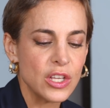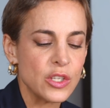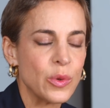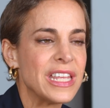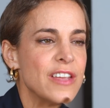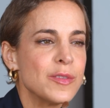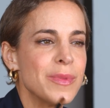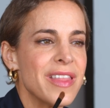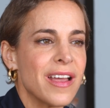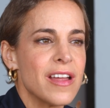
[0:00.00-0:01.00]
So it gives
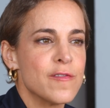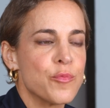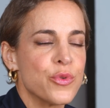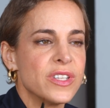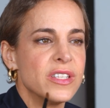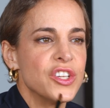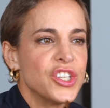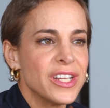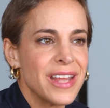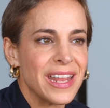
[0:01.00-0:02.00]
me that kind of
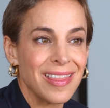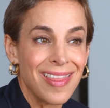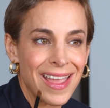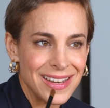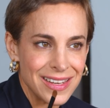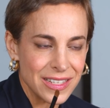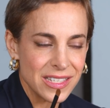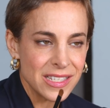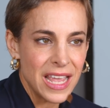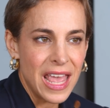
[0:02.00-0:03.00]
precision and
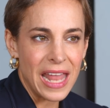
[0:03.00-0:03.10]
lightness